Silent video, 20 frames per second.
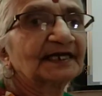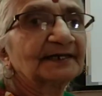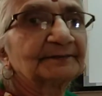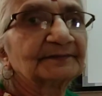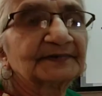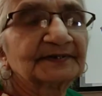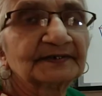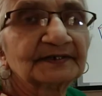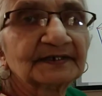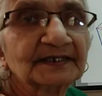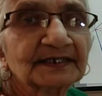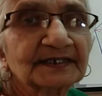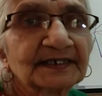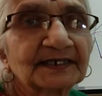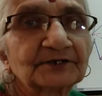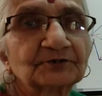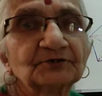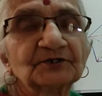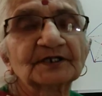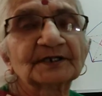a
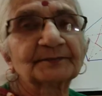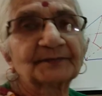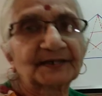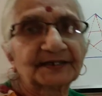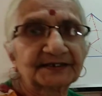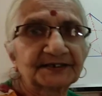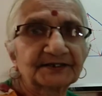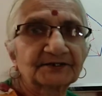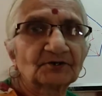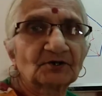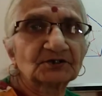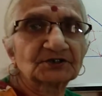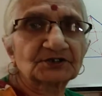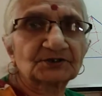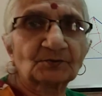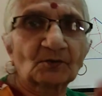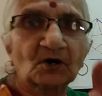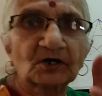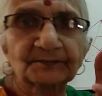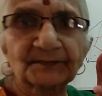regular pentagon,
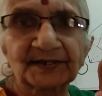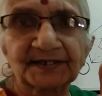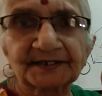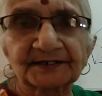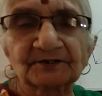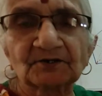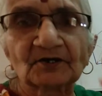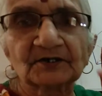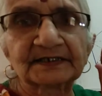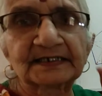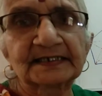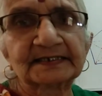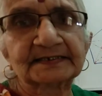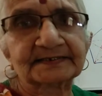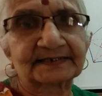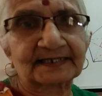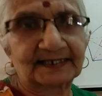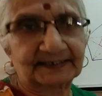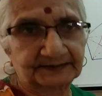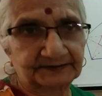small pentagon
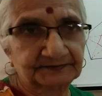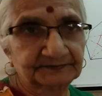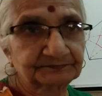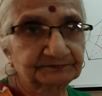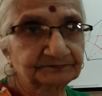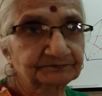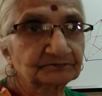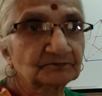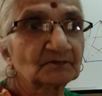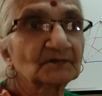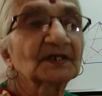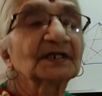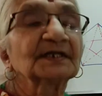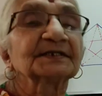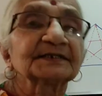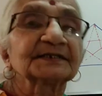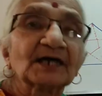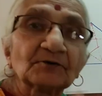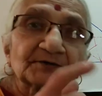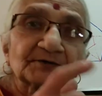inside.
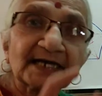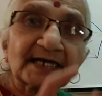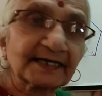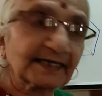Now take